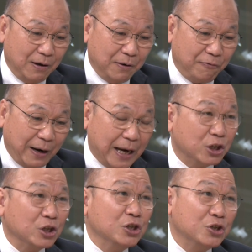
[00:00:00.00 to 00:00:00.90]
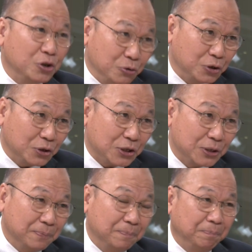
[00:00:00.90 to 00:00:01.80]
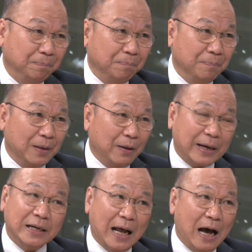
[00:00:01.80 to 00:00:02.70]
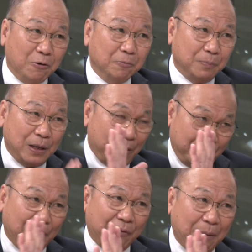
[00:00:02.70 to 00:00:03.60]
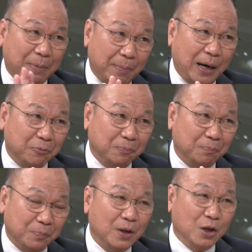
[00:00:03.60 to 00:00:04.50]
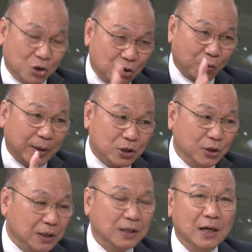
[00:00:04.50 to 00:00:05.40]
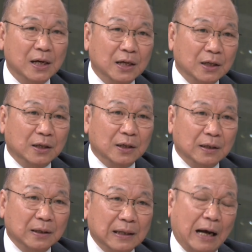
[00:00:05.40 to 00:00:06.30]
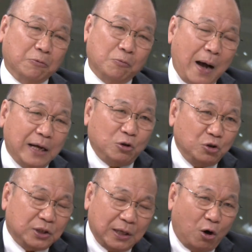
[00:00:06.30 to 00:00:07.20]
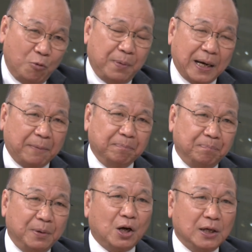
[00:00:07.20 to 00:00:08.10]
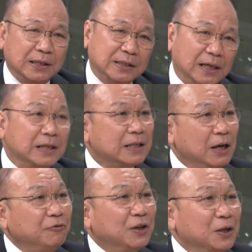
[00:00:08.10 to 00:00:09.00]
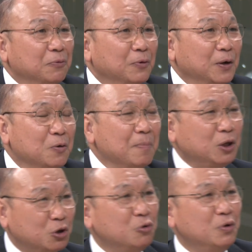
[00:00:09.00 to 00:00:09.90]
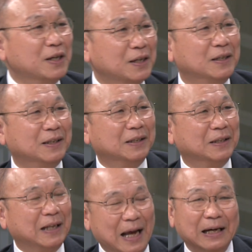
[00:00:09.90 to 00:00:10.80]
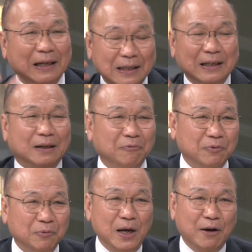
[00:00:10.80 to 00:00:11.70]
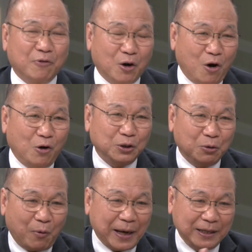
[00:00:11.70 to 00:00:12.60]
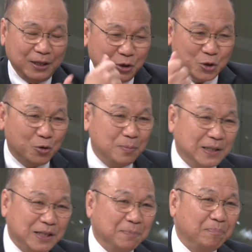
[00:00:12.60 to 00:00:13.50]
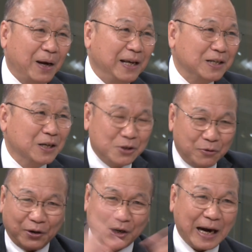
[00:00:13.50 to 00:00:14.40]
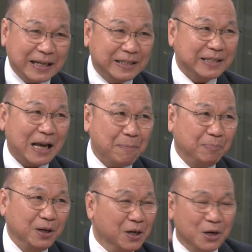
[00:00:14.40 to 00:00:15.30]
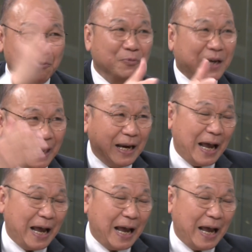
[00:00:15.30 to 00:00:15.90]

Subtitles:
financial institutions. Right now, they've kept them out. So the question is, now, why don't they open up? Because they say it's safety. We want to make sure that we have got all the right instruments in place, so if a crisis happens, we can